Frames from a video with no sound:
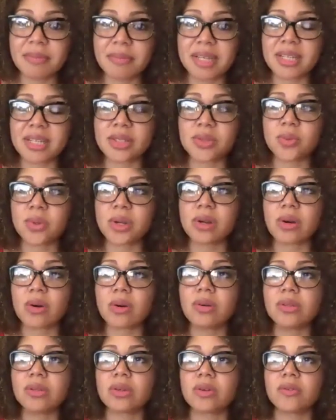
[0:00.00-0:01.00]
Because we're
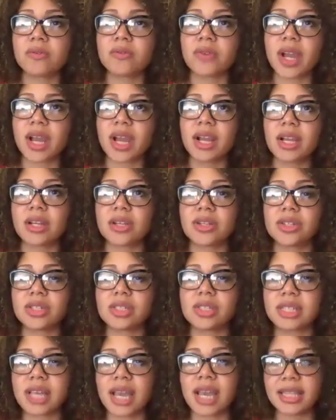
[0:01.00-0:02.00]
also very
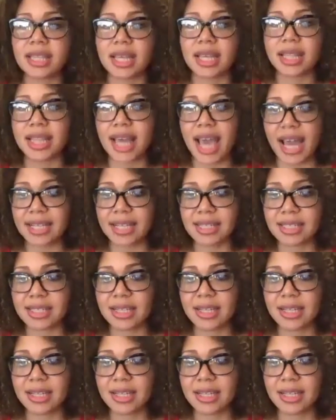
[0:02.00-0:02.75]
understanding that